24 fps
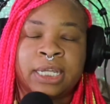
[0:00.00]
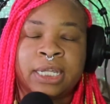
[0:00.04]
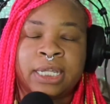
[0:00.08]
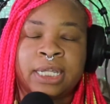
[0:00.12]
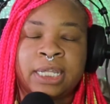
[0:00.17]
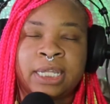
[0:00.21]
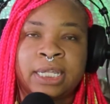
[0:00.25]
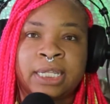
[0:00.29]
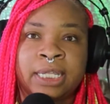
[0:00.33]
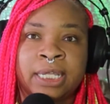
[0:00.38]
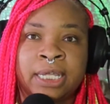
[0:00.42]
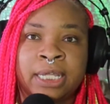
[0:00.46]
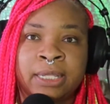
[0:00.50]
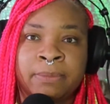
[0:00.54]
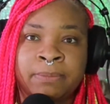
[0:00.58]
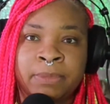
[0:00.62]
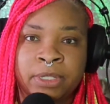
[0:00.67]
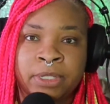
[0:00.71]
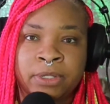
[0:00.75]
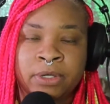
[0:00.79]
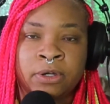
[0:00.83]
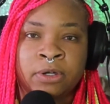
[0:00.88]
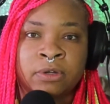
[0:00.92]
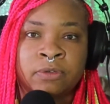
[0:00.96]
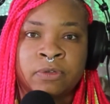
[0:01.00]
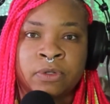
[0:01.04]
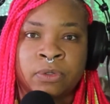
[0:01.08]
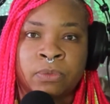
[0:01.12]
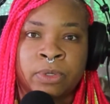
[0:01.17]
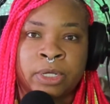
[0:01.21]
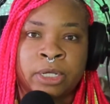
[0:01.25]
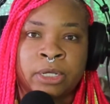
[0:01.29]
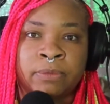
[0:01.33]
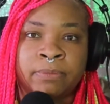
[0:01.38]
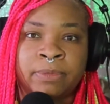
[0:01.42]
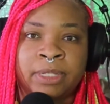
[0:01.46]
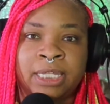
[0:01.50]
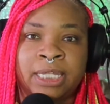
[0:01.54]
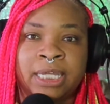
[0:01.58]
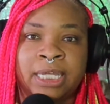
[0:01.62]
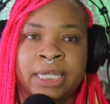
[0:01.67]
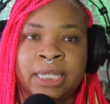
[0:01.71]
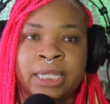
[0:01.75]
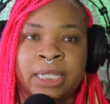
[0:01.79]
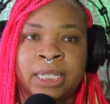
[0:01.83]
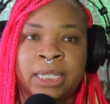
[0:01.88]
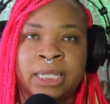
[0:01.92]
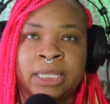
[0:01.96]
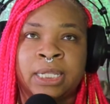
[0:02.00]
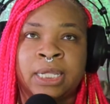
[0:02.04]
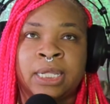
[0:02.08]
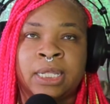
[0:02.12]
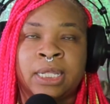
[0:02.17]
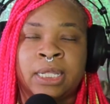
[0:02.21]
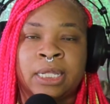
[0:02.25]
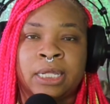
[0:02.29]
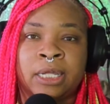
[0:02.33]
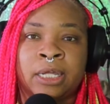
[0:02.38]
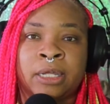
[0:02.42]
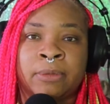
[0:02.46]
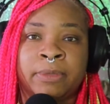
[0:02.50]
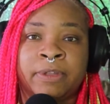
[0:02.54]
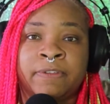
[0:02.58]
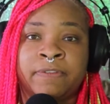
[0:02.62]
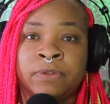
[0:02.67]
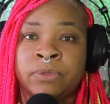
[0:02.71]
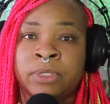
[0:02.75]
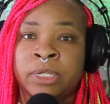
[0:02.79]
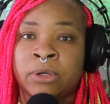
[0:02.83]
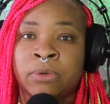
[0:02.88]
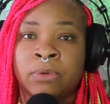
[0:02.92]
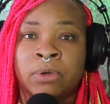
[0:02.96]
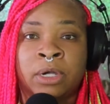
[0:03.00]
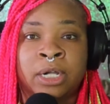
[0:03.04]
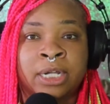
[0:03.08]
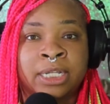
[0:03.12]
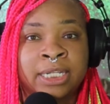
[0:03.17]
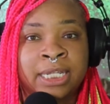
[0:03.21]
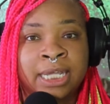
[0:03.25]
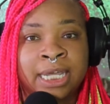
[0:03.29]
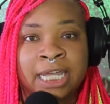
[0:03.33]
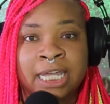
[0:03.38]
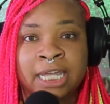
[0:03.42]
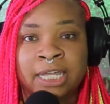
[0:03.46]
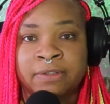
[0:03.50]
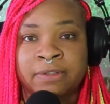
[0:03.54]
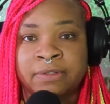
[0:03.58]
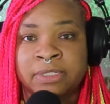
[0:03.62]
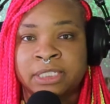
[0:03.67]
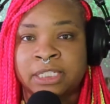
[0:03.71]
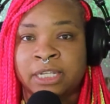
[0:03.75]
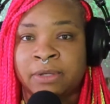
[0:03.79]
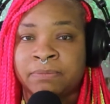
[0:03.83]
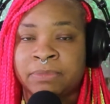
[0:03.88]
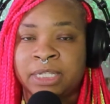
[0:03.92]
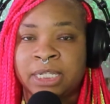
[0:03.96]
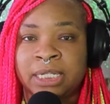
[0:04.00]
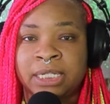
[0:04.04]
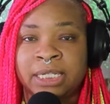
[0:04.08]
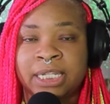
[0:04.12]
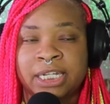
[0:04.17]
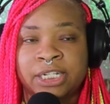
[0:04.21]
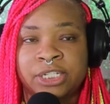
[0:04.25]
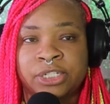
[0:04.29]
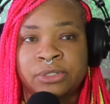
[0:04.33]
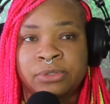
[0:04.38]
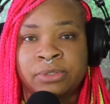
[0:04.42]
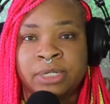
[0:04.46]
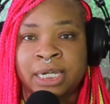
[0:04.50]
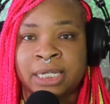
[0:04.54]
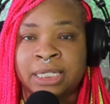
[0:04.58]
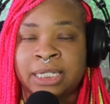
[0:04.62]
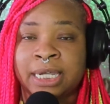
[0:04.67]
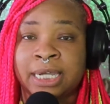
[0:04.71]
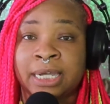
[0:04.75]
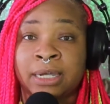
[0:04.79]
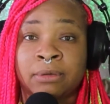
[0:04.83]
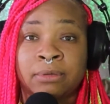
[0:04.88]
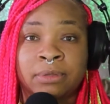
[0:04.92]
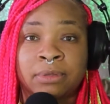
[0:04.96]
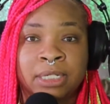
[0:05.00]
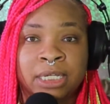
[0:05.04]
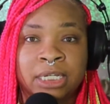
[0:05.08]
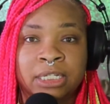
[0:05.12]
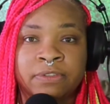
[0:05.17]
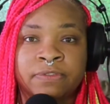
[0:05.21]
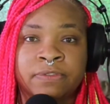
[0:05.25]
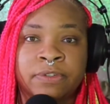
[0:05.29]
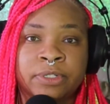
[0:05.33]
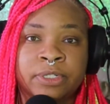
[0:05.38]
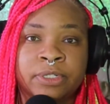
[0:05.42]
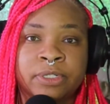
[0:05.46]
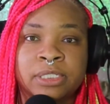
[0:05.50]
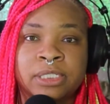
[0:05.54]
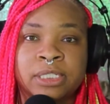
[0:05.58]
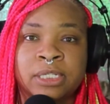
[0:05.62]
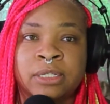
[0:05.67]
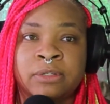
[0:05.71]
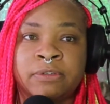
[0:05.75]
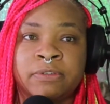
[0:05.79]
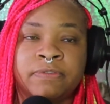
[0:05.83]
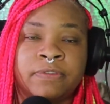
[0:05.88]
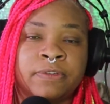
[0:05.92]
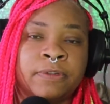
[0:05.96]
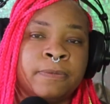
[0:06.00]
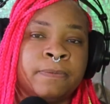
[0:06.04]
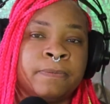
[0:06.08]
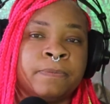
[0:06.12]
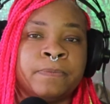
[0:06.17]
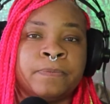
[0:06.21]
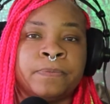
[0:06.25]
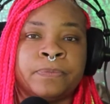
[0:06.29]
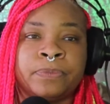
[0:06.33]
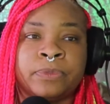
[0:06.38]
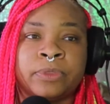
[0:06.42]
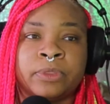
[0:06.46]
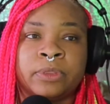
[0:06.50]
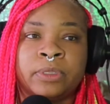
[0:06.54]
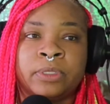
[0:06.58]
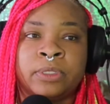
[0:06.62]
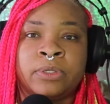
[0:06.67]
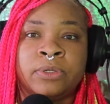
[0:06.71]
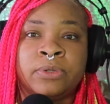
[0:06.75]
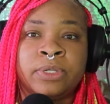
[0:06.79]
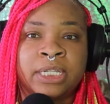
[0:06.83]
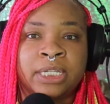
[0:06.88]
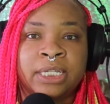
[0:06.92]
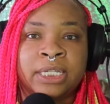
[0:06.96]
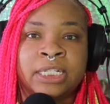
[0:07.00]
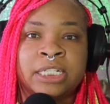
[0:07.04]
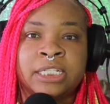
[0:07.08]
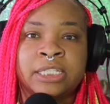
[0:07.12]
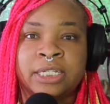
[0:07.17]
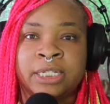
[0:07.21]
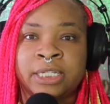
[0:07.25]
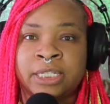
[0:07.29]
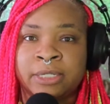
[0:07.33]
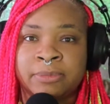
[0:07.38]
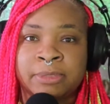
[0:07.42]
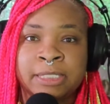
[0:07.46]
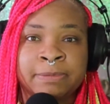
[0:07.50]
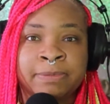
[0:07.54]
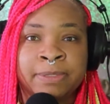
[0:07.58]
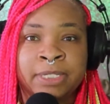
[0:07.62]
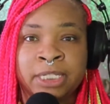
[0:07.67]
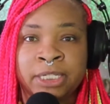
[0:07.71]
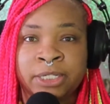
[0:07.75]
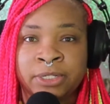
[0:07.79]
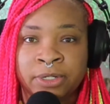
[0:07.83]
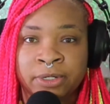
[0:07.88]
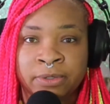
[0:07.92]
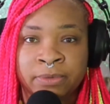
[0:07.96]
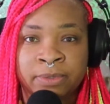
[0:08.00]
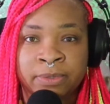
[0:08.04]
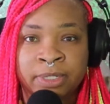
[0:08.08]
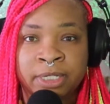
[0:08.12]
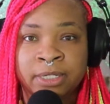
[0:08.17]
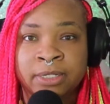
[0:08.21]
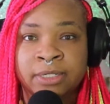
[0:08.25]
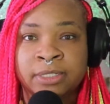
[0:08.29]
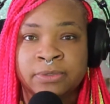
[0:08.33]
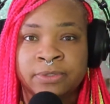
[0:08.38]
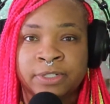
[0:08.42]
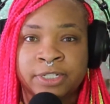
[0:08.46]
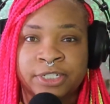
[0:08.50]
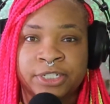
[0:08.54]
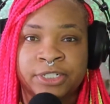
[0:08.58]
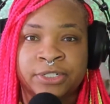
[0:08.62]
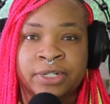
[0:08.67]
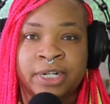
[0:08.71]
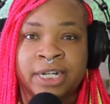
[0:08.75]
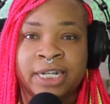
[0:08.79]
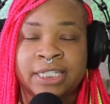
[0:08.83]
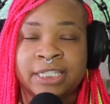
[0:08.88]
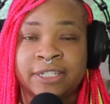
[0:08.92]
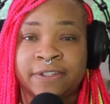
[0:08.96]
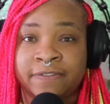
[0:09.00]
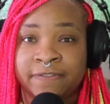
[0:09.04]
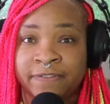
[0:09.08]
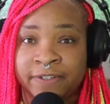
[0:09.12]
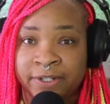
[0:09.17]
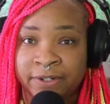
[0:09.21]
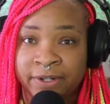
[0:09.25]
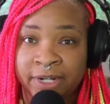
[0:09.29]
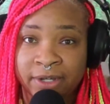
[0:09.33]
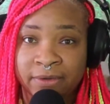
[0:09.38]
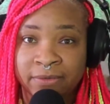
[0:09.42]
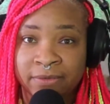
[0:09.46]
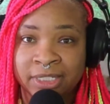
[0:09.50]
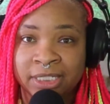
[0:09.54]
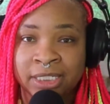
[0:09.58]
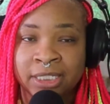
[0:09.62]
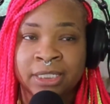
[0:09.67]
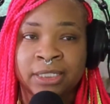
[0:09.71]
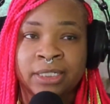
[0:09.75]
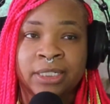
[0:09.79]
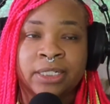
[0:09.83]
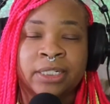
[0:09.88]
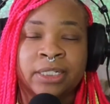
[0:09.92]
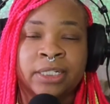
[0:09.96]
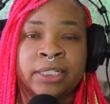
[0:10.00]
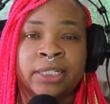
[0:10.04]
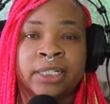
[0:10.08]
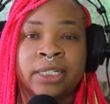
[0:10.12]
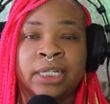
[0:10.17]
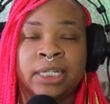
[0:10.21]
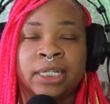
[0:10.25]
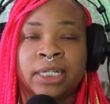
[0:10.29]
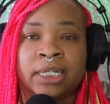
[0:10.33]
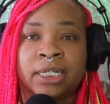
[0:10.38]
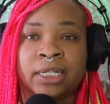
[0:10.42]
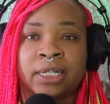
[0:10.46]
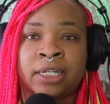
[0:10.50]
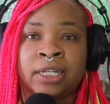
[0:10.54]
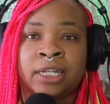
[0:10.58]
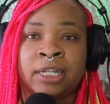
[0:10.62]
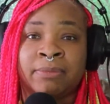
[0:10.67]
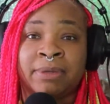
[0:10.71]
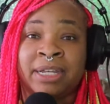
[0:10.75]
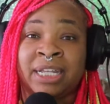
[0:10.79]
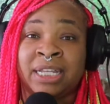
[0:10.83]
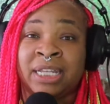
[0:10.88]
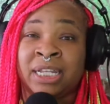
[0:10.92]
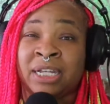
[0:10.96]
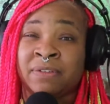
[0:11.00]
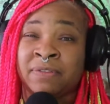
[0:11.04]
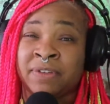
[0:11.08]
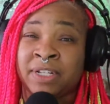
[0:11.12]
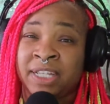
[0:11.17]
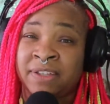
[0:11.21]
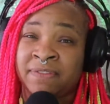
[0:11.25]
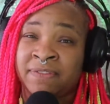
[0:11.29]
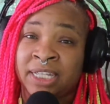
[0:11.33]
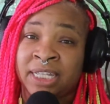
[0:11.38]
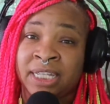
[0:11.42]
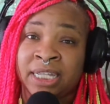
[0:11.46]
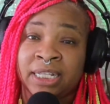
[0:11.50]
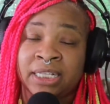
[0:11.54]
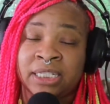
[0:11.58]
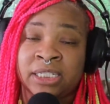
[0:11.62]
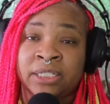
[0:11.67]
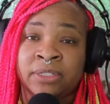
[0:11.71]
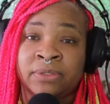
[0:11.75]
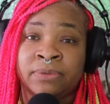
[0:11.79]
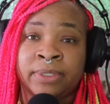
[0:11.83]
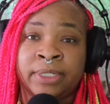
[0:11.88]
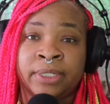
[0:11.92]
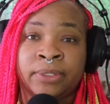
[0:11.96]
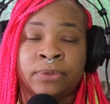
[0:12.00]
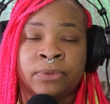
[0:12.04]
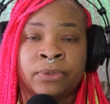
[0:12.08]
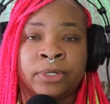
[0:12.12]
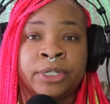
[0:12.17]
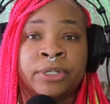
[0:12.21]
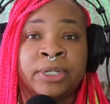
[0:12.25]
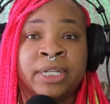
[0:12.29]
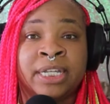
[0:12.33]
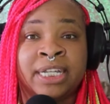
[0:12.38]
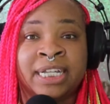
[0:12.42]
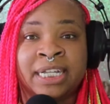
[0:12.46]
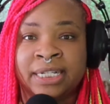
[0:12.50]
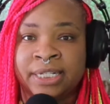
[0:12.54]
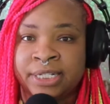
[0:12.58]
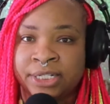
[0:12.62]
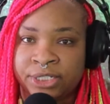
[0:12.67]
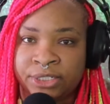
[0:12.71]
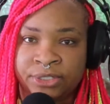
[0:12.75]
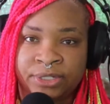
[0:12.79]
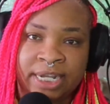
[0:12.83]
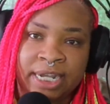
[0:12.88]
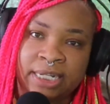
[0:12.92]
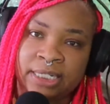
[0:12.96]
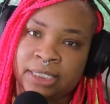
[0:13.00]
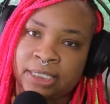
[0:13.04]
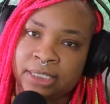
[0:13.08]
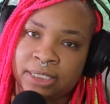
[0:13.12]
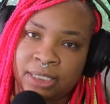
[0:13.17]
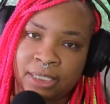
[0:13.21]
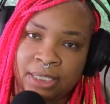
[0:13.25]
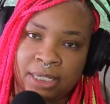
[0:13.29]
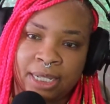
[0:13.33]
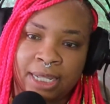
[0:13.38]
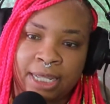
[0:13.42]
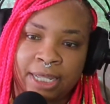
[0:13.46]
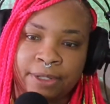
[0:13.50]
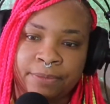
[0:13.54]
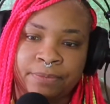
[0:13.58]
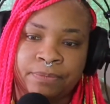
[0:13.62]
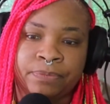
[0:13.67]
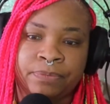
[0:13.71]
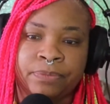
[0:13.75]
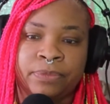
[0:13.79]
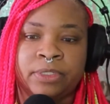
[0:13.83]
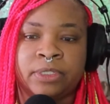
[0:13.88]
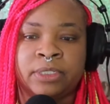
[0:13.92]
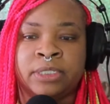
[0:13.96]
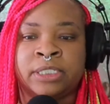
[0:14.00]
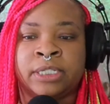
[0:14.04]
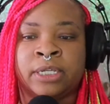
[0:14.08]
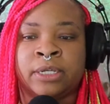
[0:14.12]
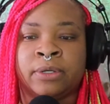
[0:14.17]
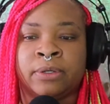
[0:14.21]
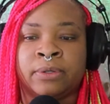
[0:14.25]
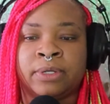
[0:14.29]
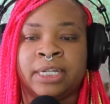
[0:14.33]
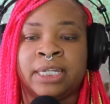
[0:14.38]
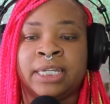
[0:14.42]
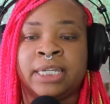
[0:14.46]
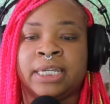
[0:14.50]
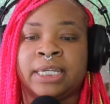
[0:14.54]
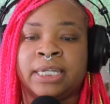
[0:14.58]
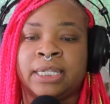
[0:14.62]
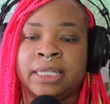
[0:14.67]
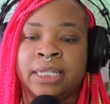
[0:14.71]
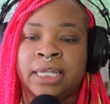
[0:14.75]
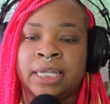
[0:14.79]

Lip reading: It can be overwhelming, and if you don't already have something that you kind of outlined for yourself, you can end up spinning your wheels on trying to figure out what to learn, and never even get to it, or you can get distracted a lot. So again,